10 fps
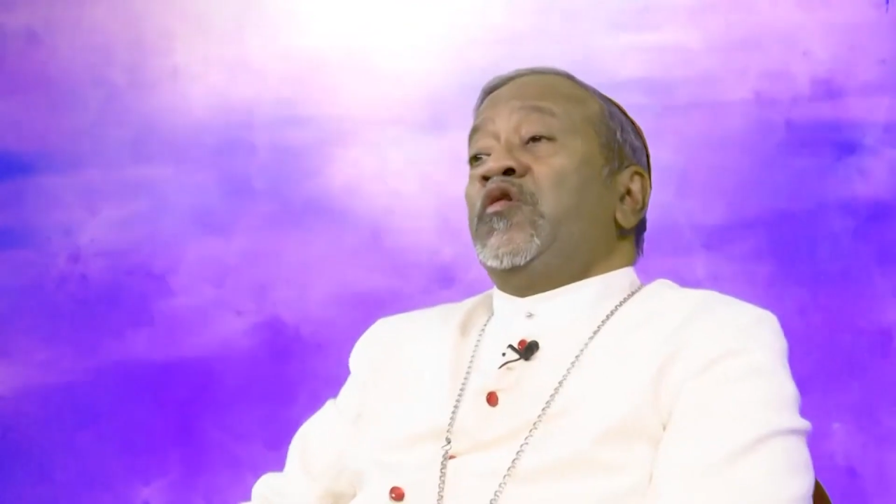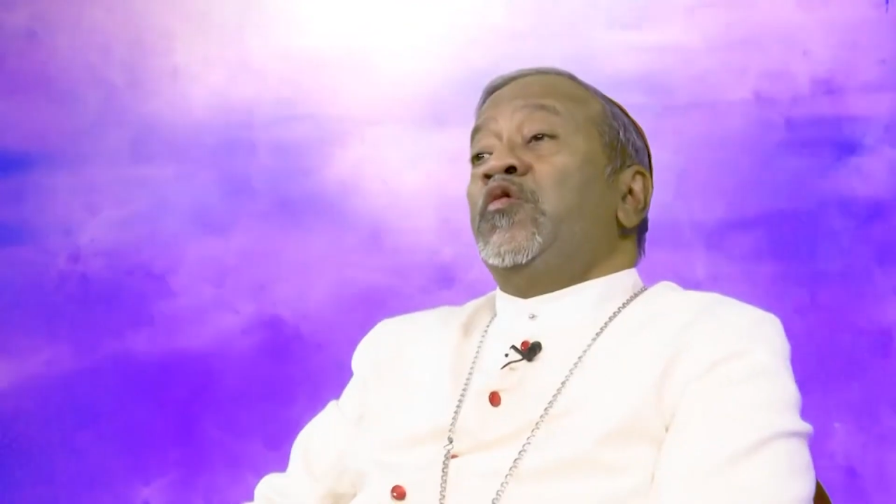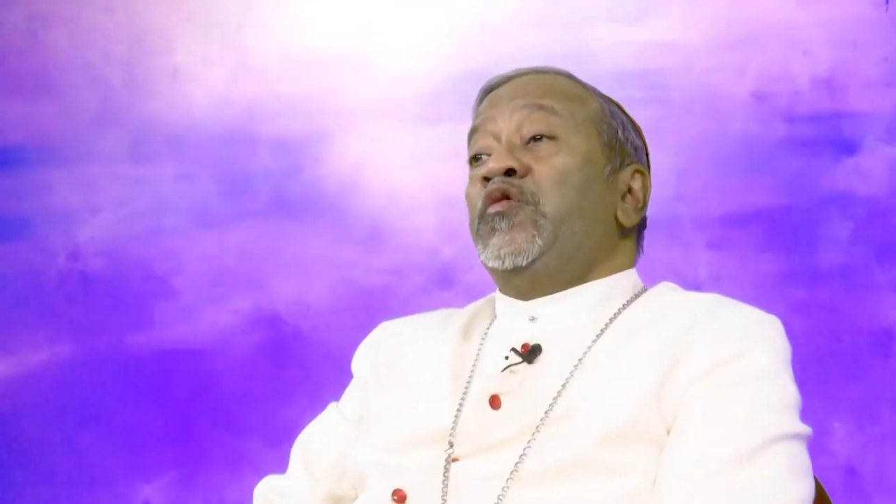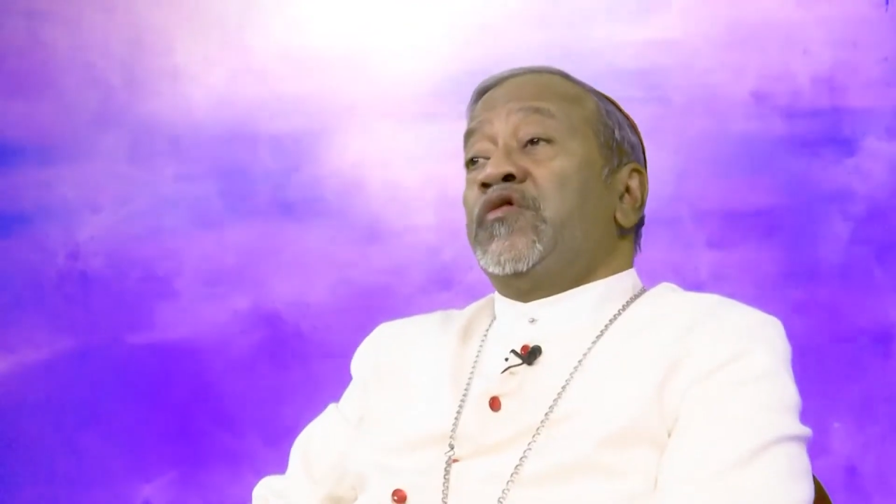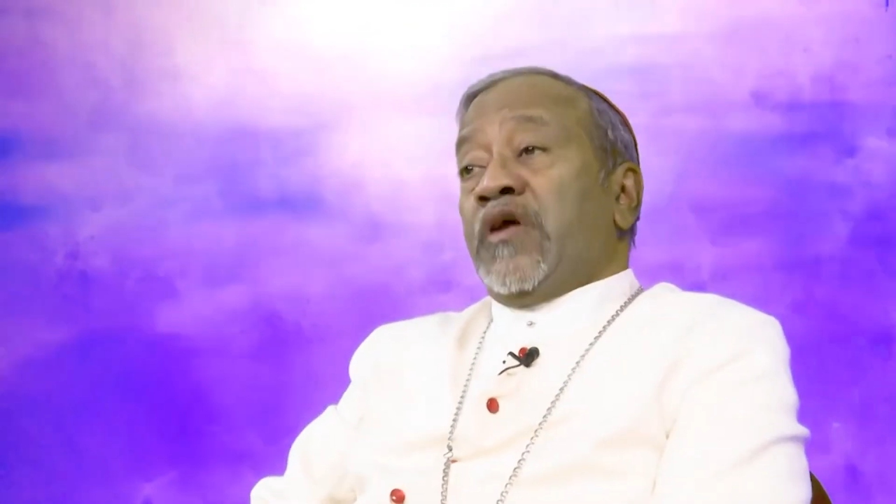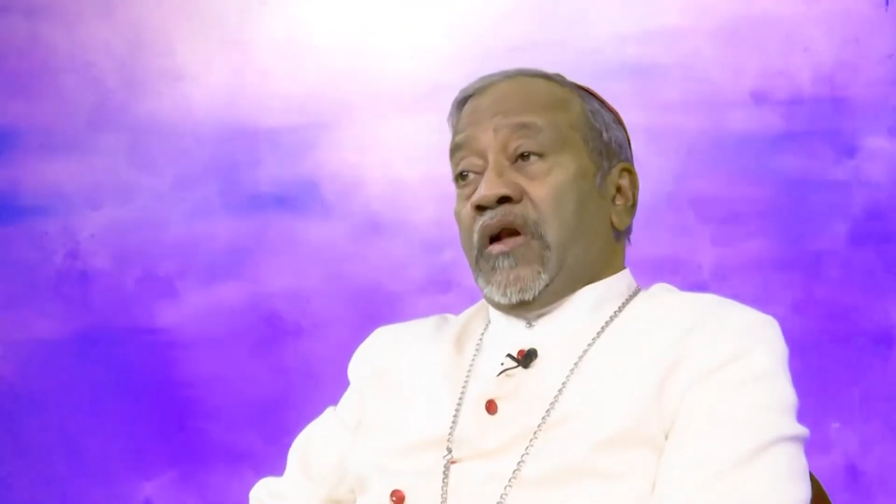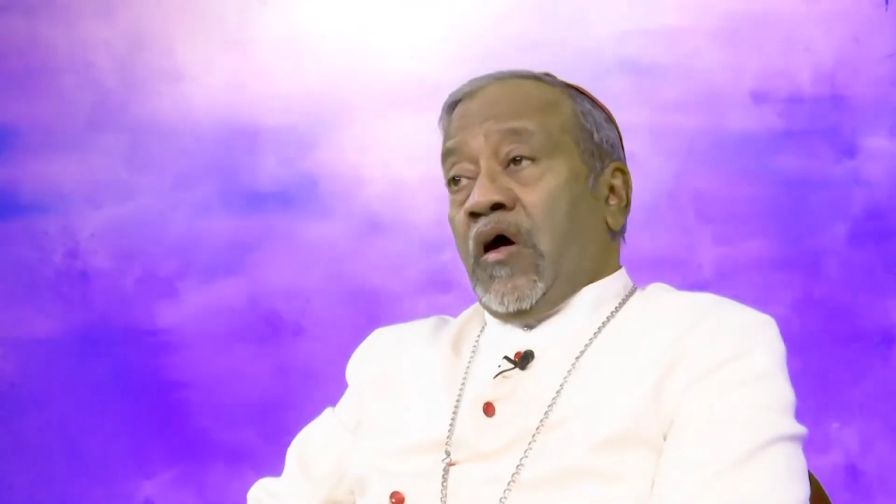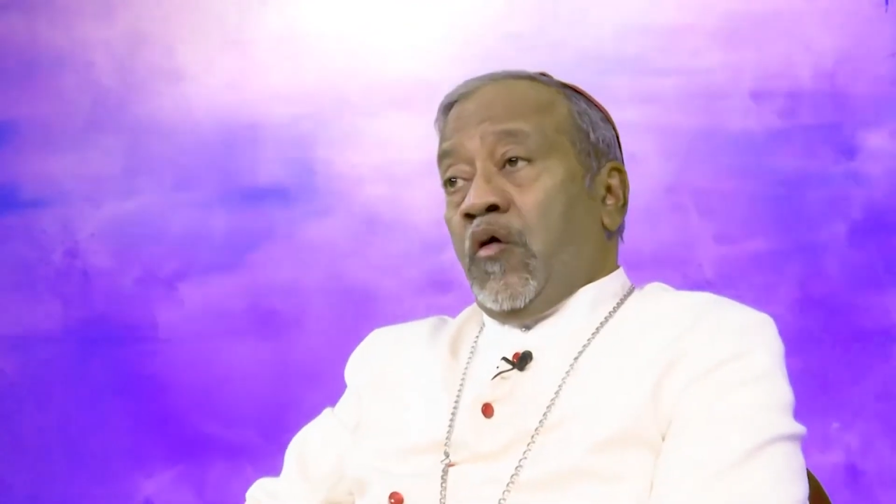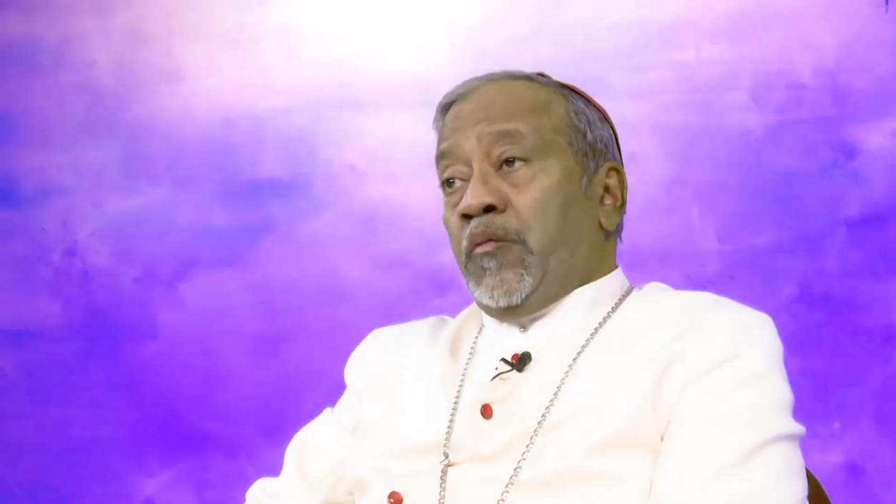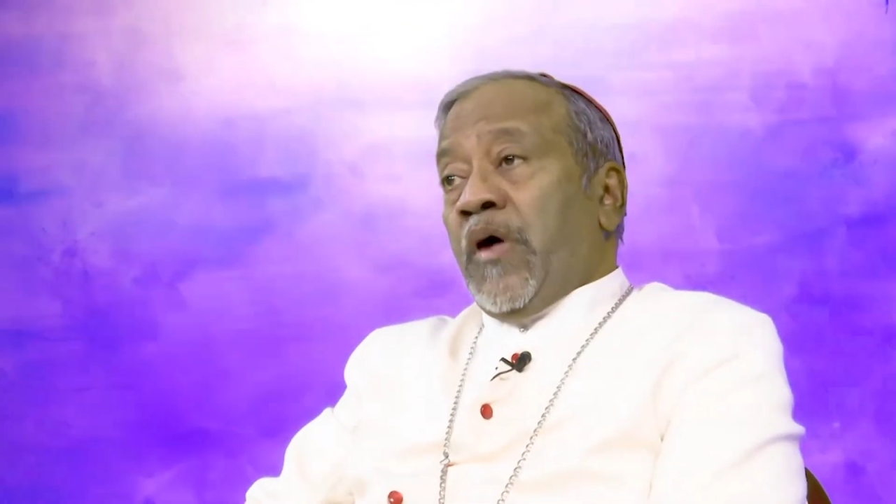used in
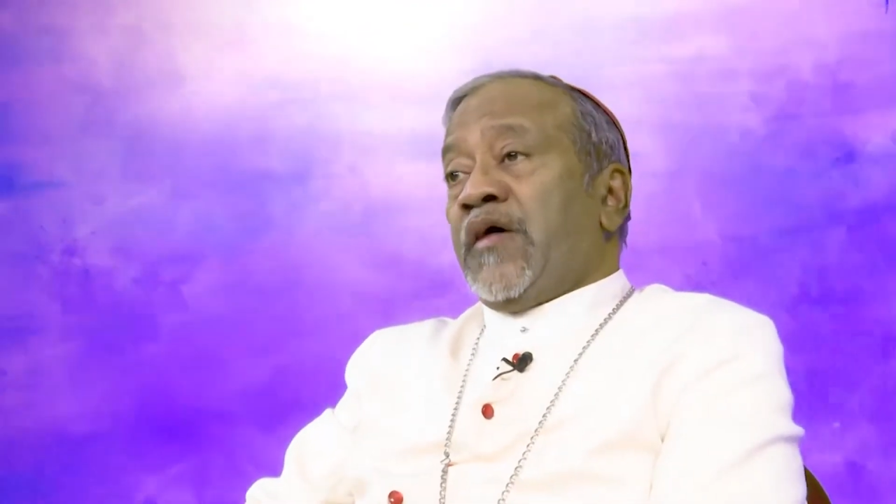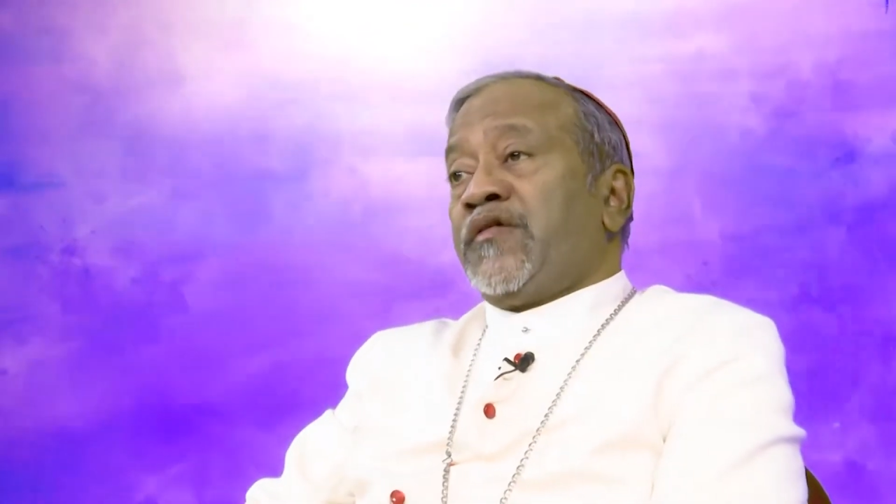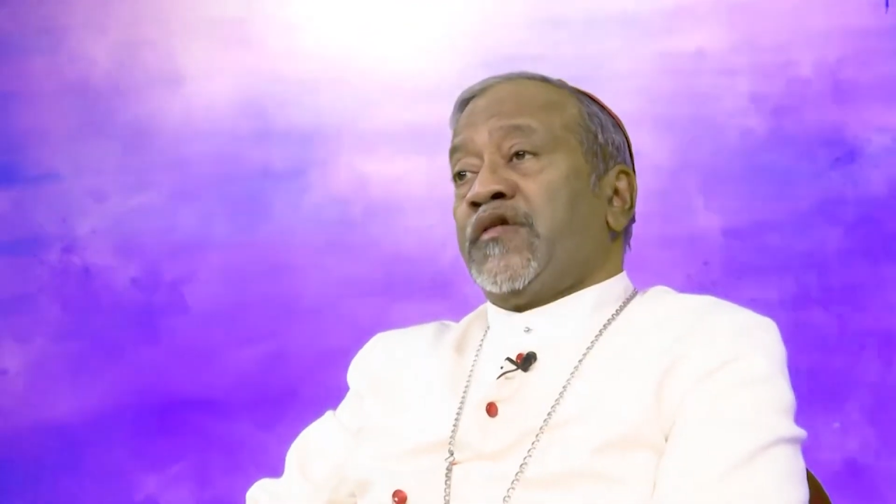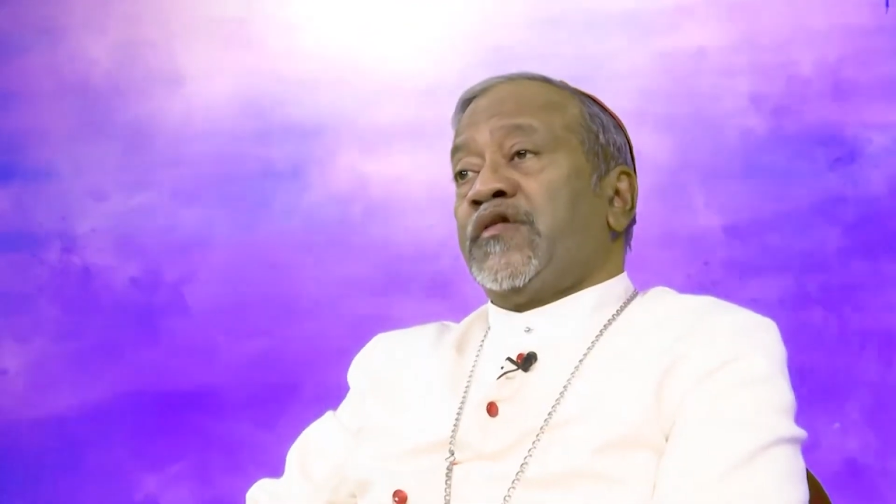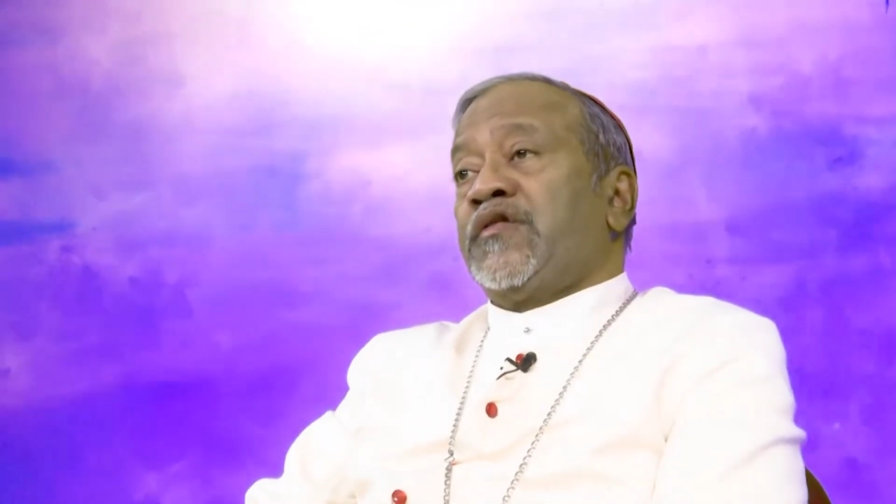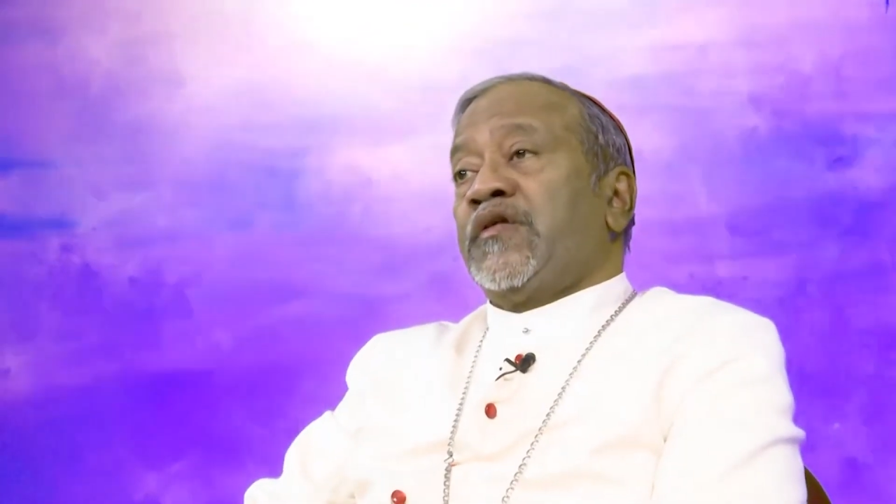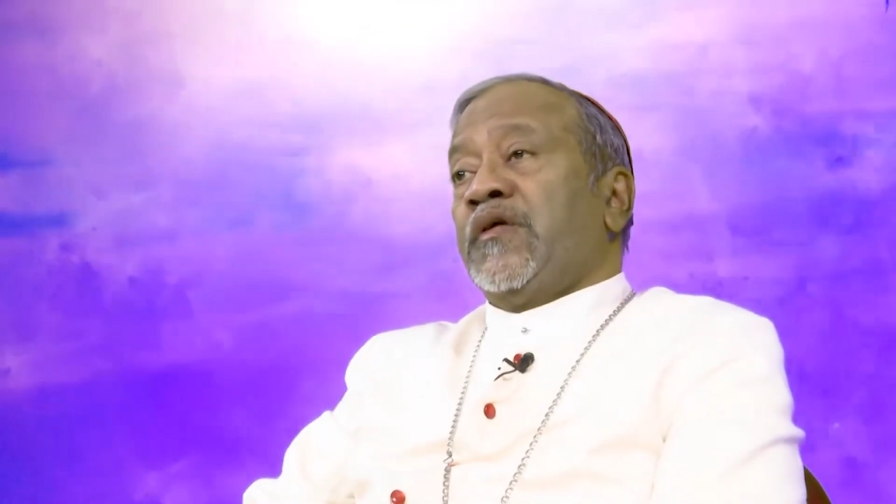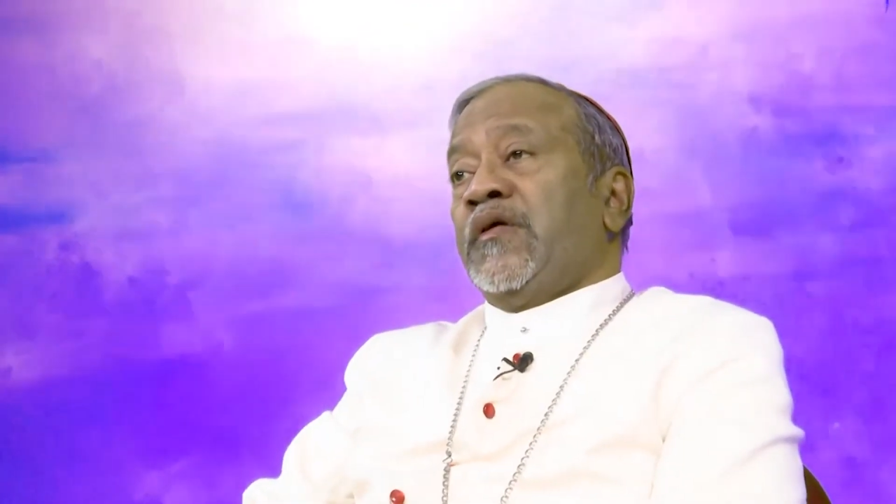our masses,